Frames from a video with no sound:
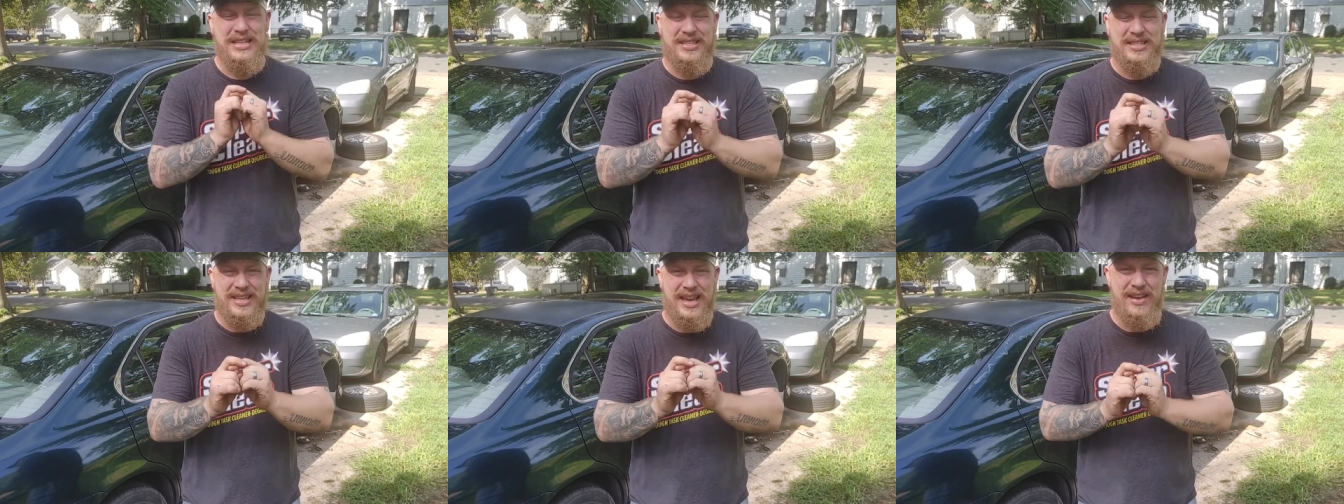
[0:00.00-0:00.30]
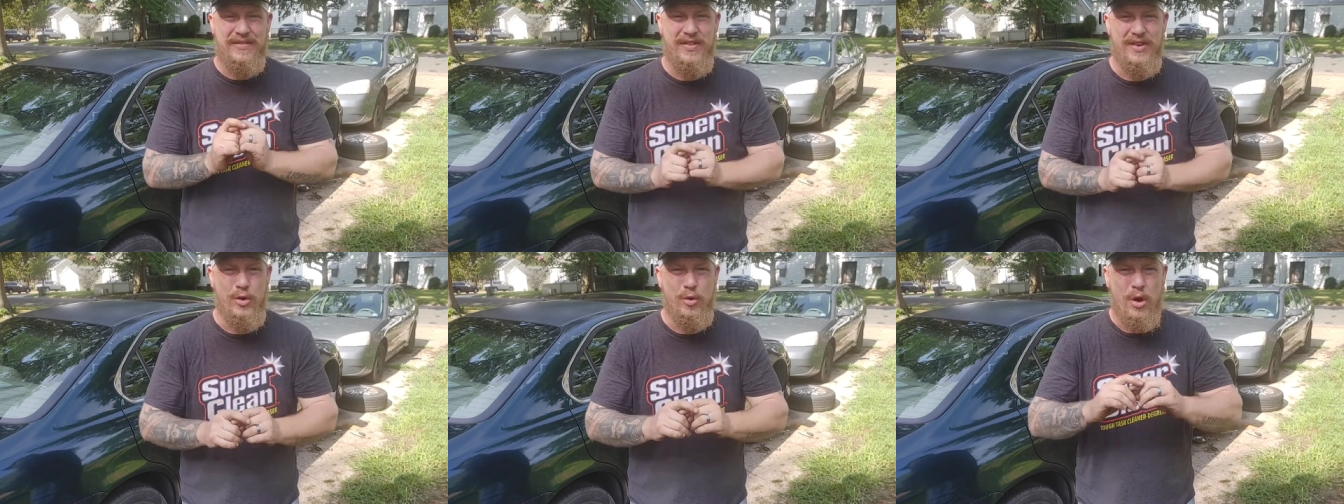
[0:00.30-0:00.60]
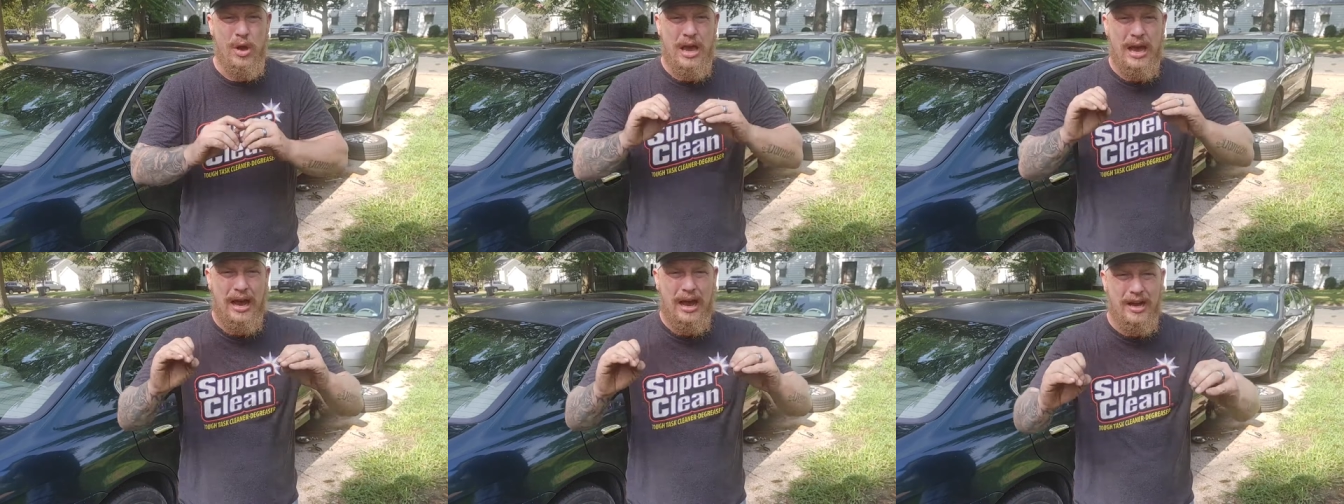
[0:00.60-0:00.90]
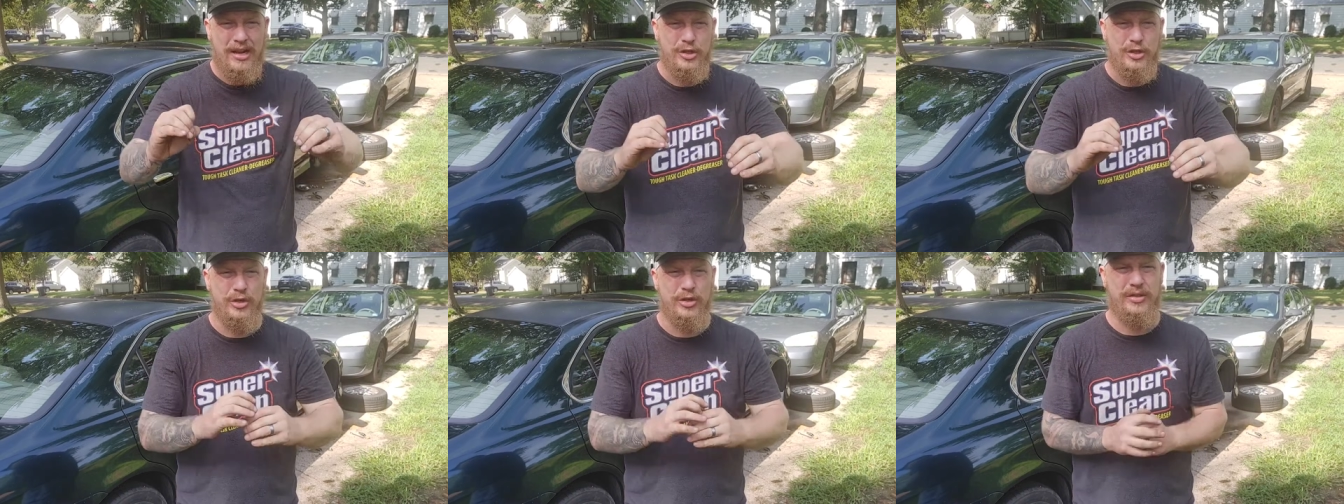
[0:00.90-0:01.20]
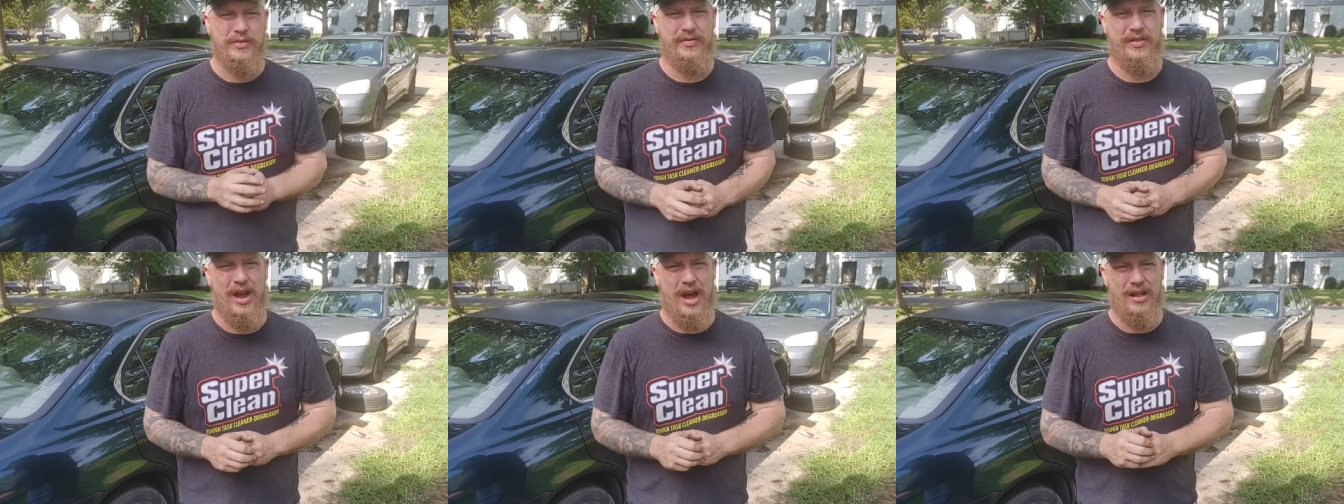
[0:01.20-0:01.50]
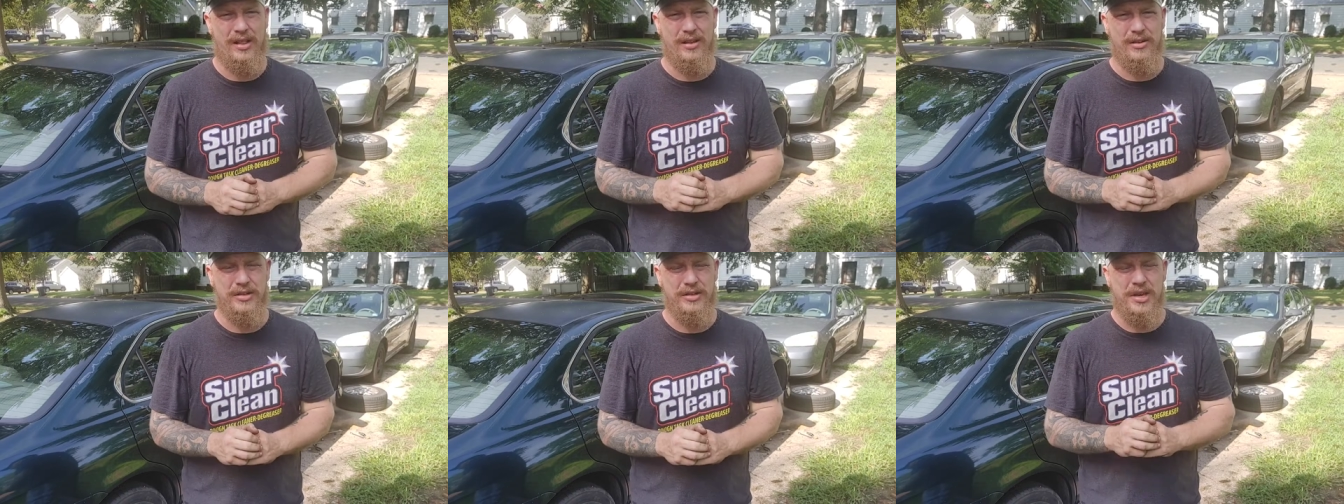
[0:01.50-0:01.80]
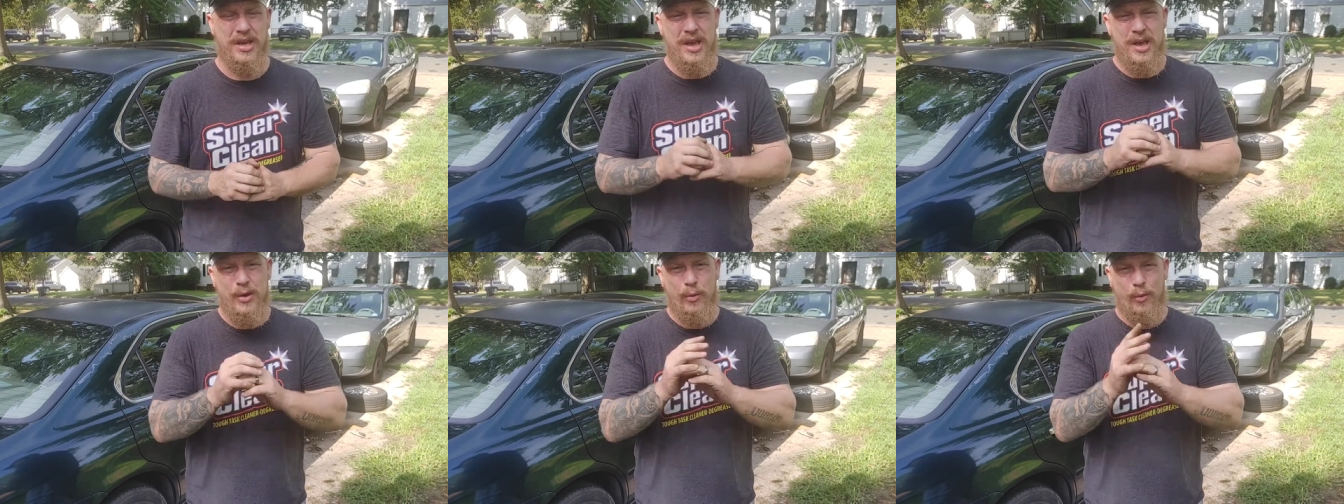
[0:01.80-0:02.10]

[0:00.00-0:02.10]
and save you hundreds of dollars